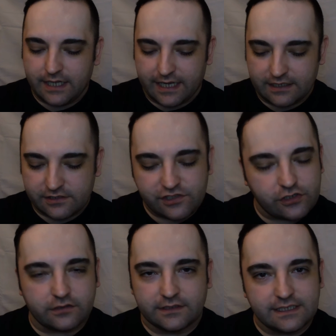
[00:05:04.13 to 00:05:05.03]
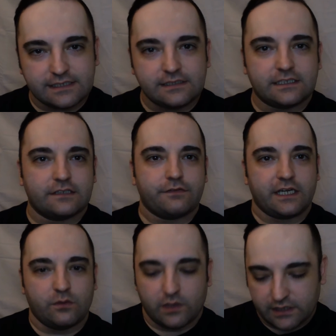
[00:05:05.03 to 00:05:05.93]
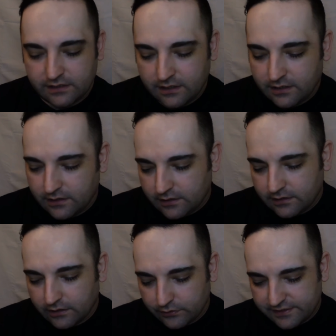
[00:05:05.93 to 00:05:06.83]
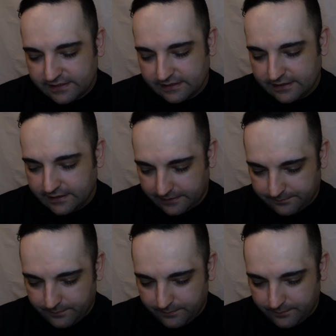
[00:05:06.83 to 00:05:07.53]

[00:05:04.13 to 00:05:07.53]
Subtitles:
and it certainly didn't give anyone OCD.